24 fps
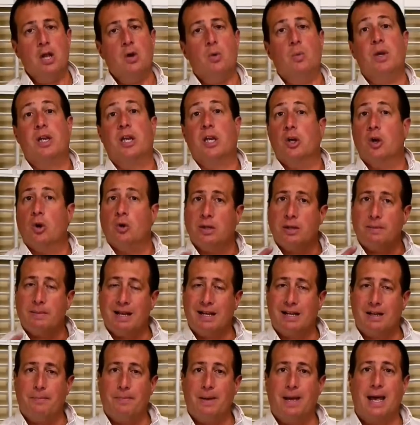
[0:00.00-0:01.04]
We can only
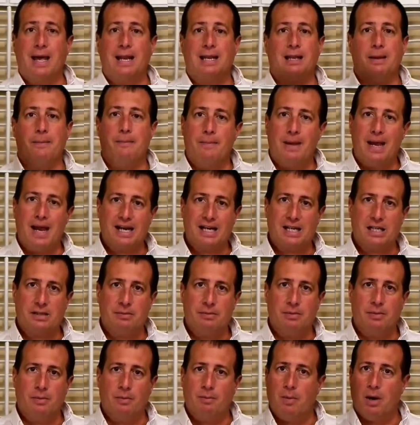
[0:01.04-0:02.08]
make a panel a
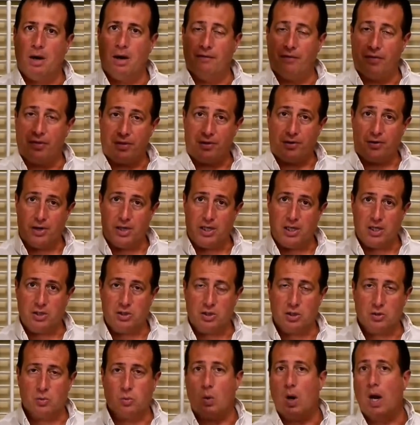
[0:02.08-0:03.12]
maximum of 30
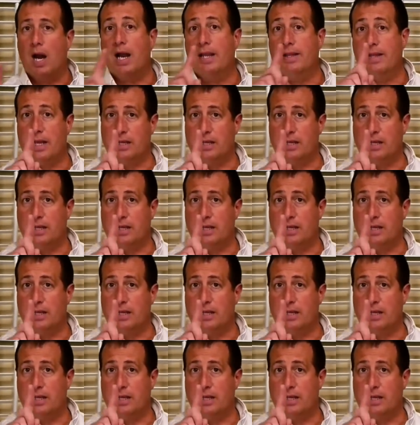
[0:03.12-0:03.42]
inches wide.